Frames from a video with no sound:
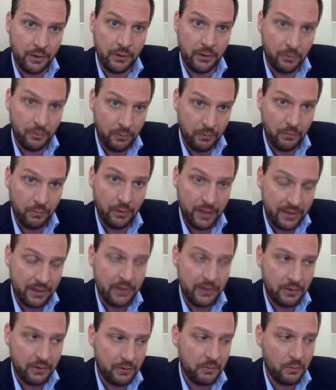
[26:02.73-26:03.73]
of the
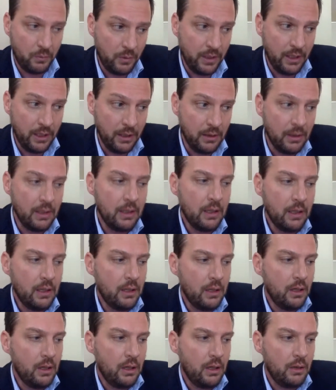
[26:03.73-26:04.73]
reasons we
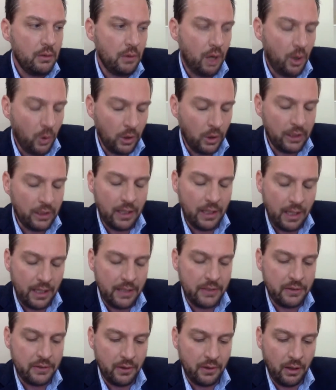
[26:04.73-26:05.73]

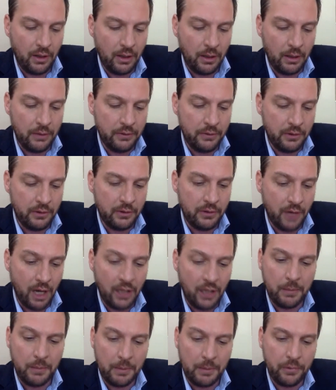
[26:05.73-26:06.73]
organize the
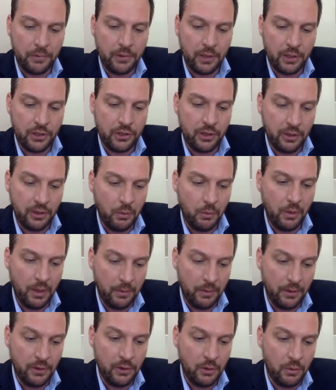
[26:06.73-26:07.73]
document production in the way
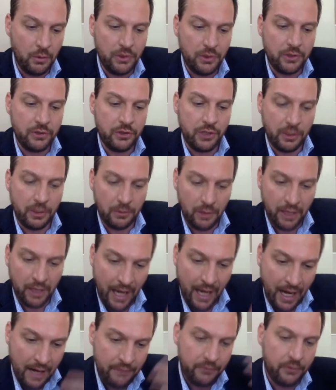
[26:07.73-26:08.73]
we do, which is generally
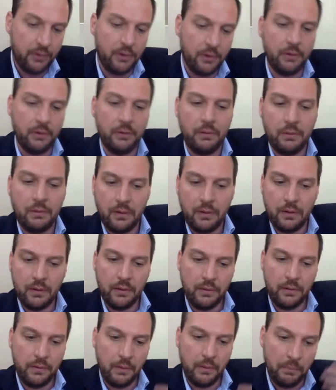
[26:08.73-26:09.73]
after
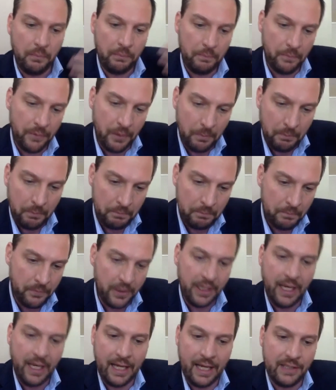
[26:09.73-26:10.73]
the
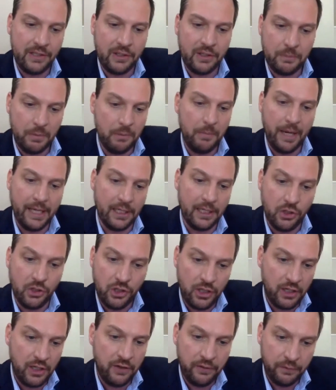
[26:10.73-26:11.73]
case has been made in
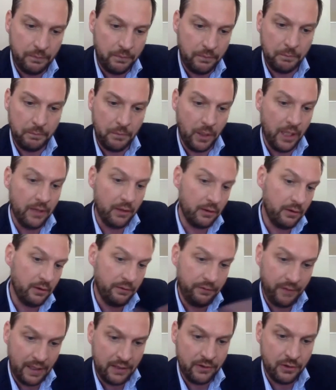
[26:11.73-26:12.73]
chief and the
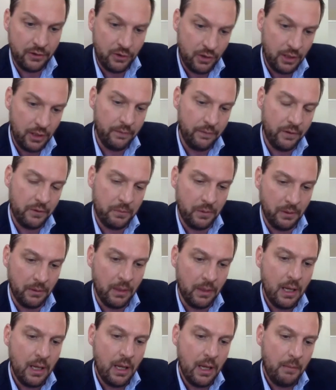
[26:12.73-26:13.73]
defense in chief has
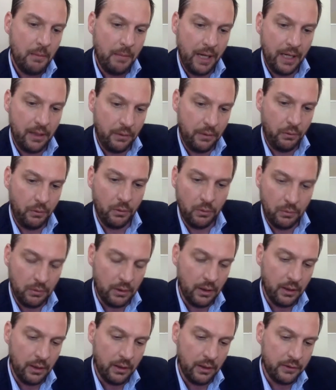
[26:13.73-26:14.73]
been made
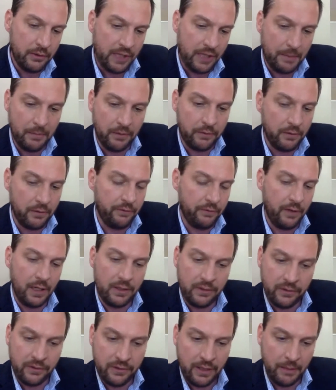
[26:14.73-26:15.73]
through a statement of
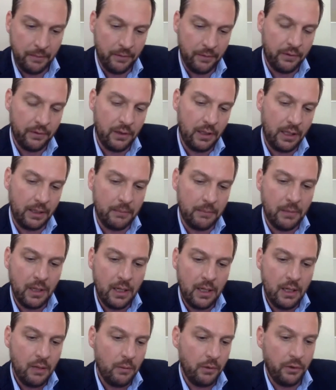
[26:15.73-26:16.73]
defense, a statement of claim,
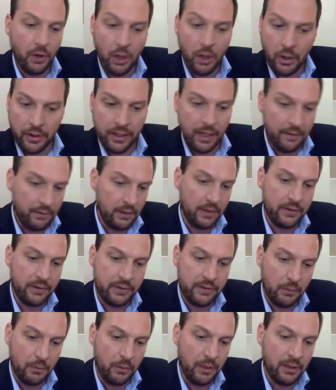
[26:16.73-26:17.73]
with all the evidence
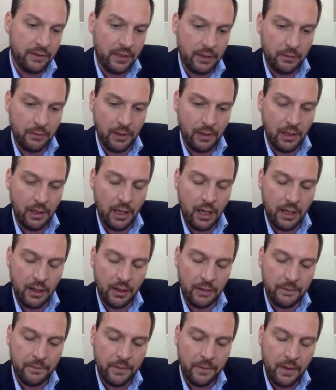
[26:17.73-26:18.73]
that we intend to rely
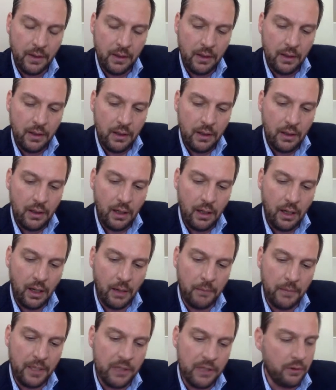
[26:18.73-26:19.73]
on,
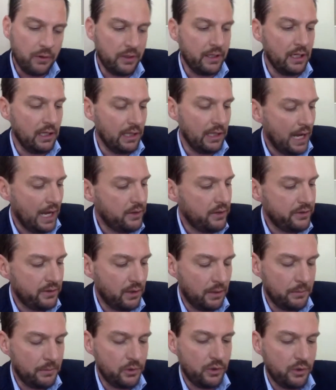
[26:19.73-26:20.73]
is it allows
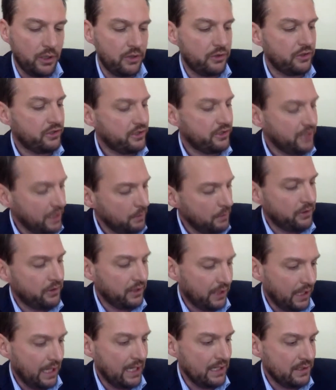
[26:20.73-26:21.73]
the arbitrators to see what the
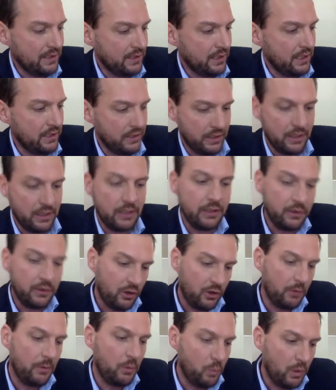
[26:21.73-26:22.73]
case is and then
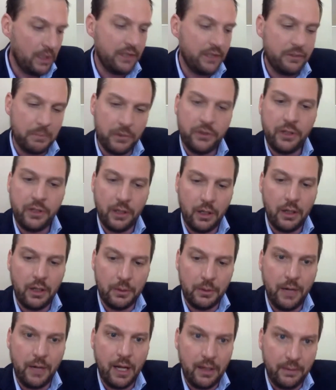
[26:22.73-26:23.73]
determine what is material
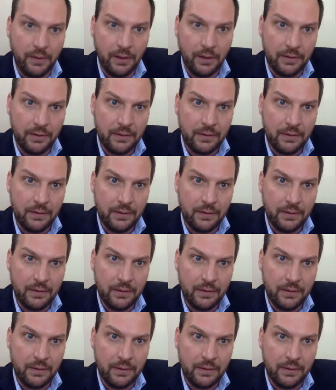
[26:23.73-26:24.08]
and relevant,